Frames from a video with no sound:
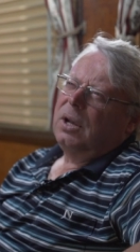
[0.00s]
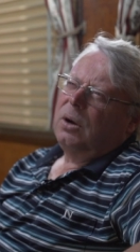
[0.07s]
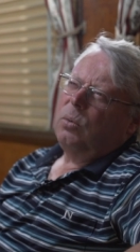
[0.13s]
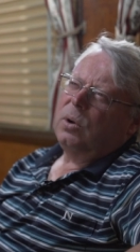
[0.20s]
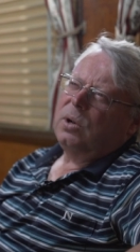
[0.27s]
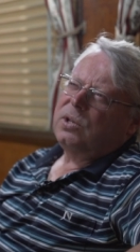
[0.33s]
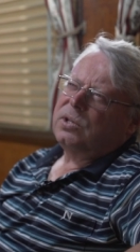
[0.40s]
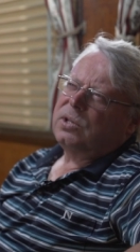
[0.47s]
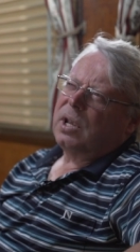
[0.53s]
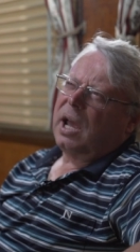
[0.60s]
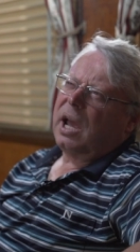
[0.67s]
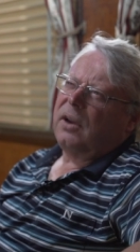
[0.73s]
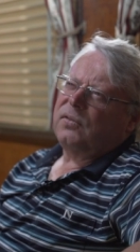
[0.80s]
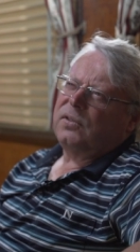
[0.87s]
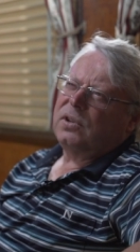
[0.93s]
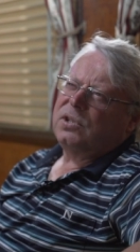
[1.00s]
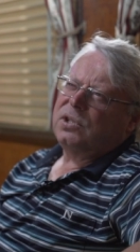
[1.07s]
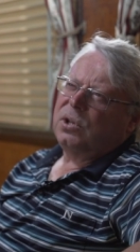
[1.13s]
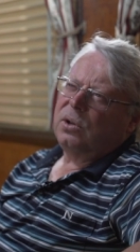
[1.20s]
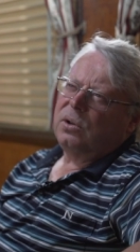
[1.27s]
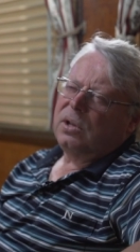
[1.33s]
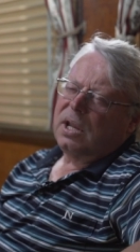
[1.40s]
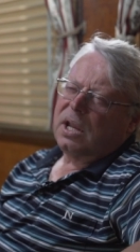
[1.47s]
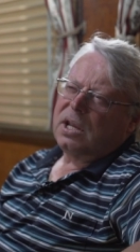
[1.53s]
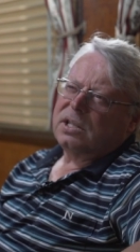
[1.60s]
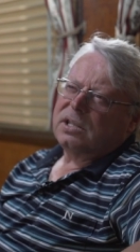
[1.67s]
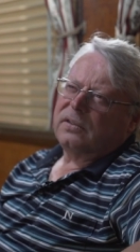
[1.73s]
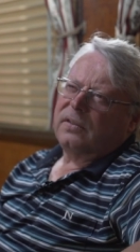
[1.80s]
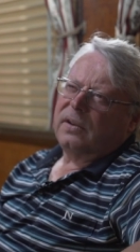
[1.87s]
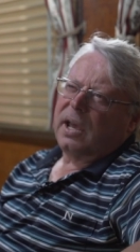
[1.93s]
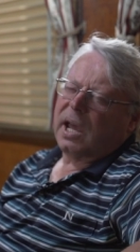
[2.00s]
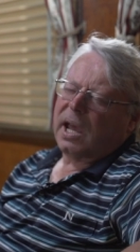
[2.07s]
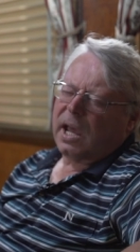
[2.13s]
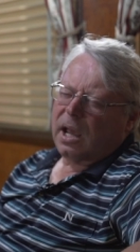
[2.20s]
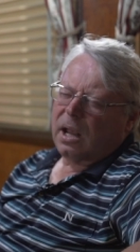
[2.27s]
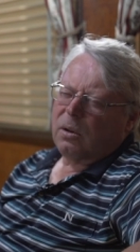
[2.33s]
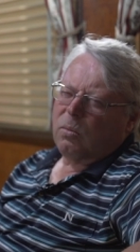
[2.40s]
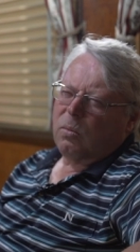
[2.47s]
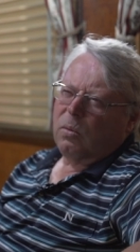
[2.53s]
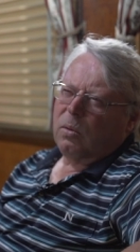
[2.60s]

was after two years of hard